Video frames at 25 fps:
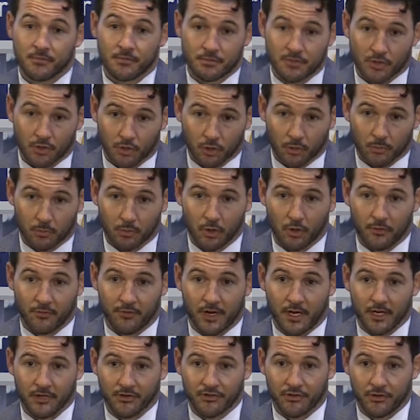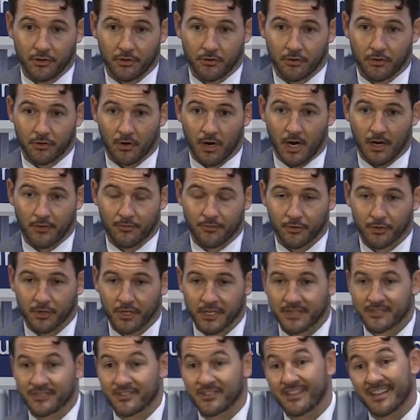Euro profile cylinder
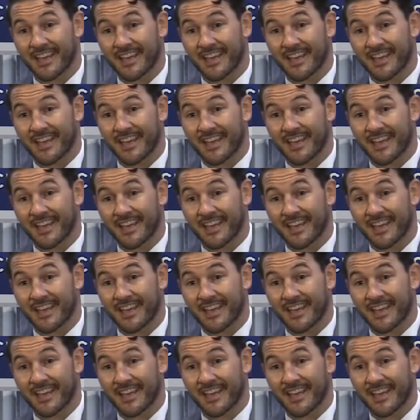offerings,